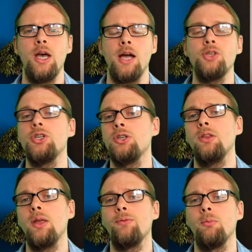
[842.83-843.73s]
And she'd done
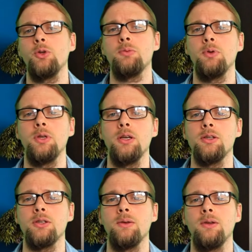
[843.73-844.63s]
that for multiple
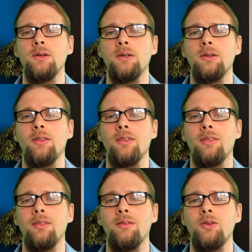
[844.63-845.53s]
years.
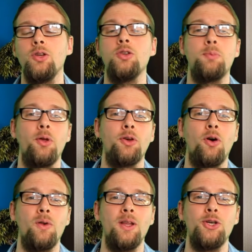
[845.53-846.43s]
Do you spot the
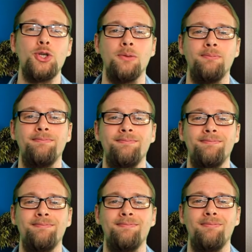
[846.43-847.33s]
correlation
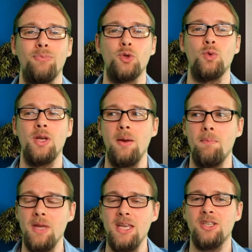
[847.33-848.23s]
between
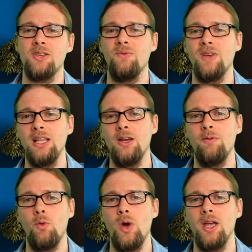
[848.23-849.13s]
being severely
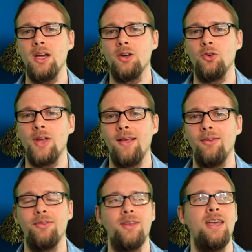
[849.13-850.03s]
overweight and
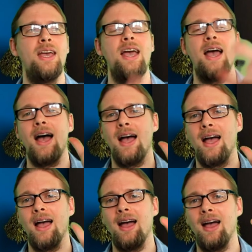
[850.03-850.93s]
unhealthy
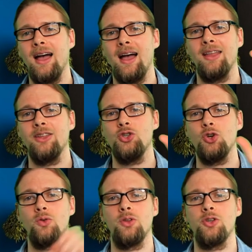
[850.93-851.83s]
and the
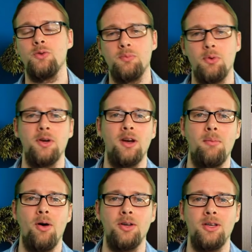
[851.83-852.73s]
junk that she was putting in her
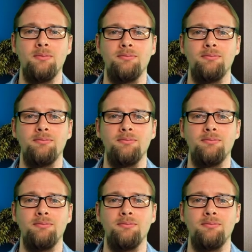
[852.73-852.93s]
body?